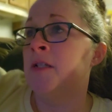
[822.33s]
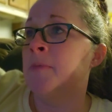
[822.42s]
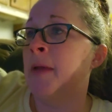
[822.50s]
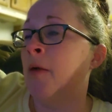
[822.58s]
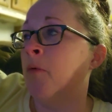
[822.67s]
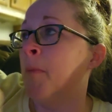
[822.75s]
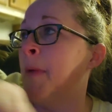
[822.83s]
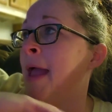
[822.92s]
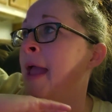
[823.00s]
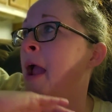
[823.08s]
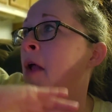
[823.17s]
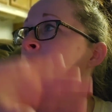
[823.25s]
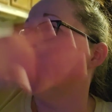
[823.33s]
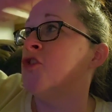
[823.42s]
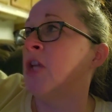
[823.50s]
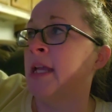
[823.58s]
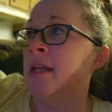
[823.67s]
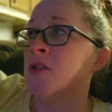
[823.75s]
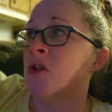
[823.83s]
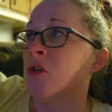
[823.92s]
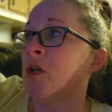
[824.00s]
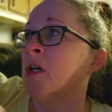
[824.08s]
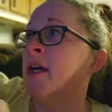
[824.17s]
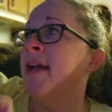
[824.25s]
is being repaired. The chickens are
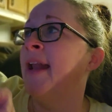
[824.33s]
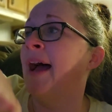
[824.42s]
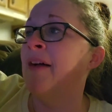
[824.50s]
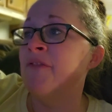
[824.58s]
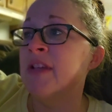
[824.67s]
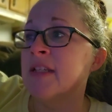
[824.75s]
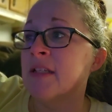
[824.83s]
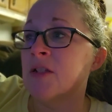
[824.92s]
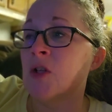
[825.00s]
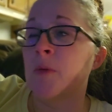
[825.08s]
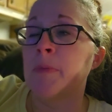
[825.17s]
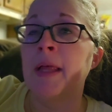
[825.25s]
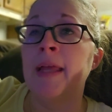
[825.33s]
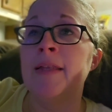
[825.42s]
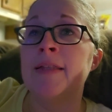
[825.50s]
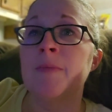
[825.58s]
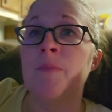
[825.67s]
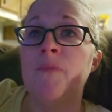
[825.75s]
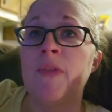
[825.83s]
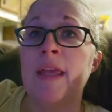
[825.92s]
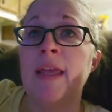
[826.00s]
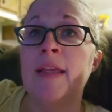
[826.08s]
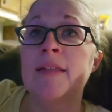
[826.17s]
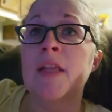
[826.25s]
good. I'm fixing to start planting some
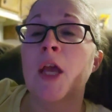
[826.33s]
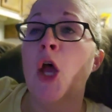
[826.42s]
things.